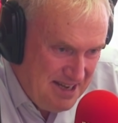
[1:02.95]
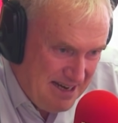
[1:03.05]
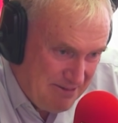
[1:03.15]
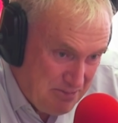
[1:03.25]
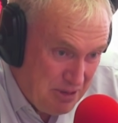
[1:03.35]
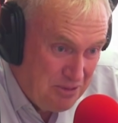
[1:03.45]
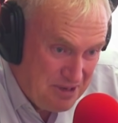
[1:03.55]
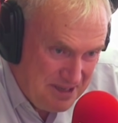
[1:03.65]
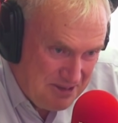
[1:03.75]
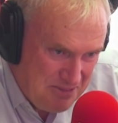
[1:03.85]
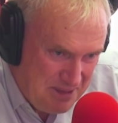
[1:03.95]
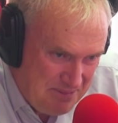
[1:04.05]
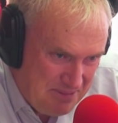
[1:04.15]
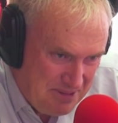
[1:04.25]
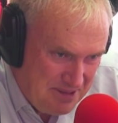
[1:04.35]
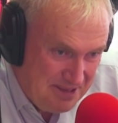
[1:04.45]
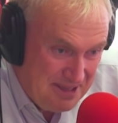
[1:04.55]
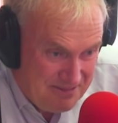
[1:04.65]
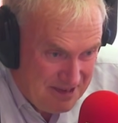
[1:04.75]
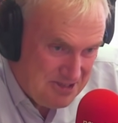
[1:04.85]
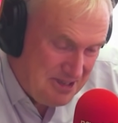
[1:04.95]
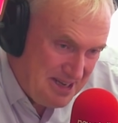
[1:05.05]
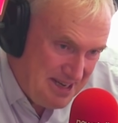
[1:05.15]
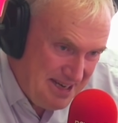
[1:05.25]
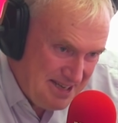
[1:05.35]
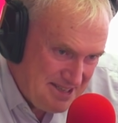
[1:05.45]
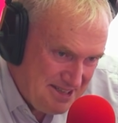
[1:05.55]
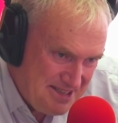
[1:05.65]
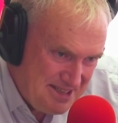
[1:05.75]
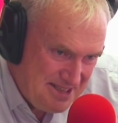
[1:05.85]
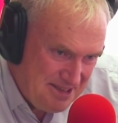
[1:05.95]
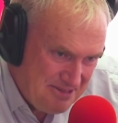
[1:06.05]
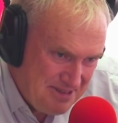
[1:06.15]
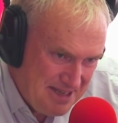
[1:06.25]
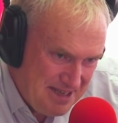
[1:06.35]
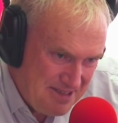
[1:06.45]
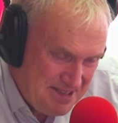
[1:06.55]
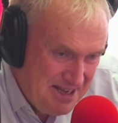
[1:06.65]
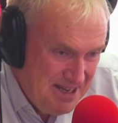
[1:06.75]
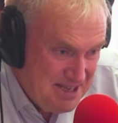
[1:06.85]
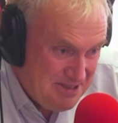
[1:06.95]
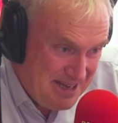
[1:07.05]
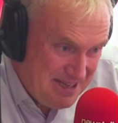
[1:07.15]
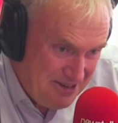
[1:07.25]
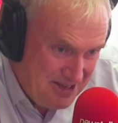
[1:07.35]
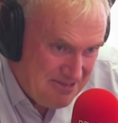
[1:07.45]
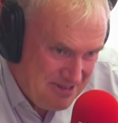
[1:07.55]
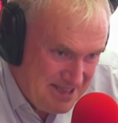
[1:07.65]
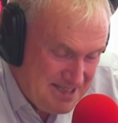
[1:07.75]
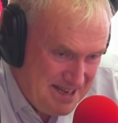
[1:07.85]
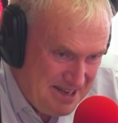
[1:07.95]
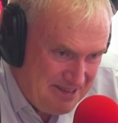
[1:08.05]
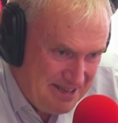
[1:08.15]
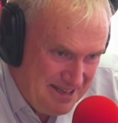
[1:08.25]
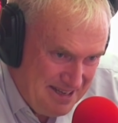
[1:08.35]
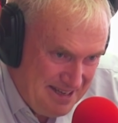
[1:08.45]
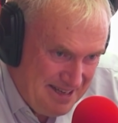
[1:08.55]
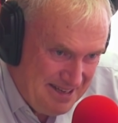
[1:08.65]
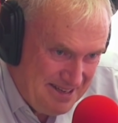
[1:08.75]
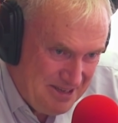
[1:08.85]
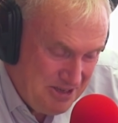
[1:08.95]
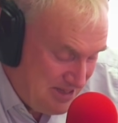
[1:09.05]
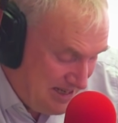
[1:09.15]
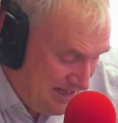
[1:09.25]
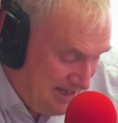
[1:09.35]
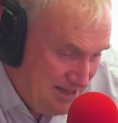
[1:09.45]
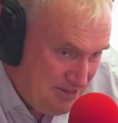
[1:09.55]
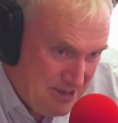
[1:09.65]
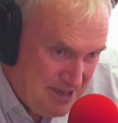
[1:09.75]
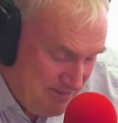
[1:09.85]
And it was broken in those people, you know, and then the virus couldn't get in. It's called CCR5, you see. So again, they're looking for this now in COVID, and a lot of work.